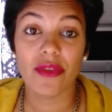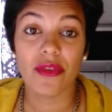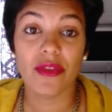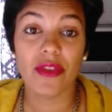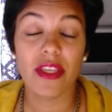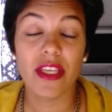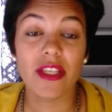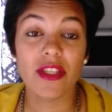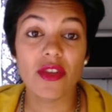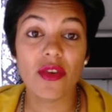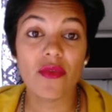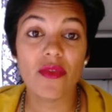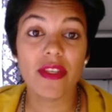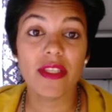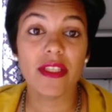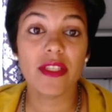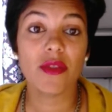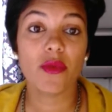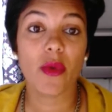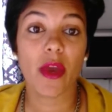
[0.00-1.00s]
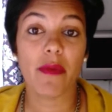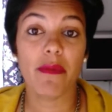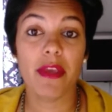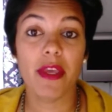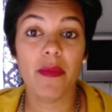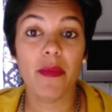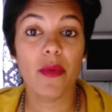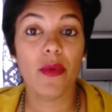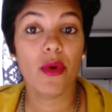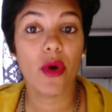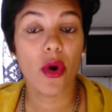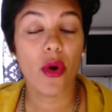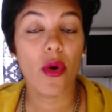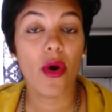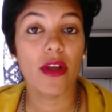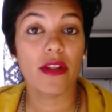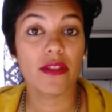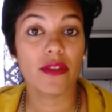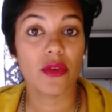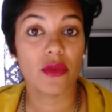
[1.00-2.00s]
These are reasons why people go
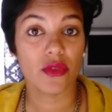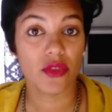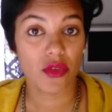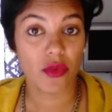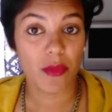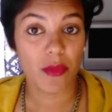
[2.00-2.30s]
on social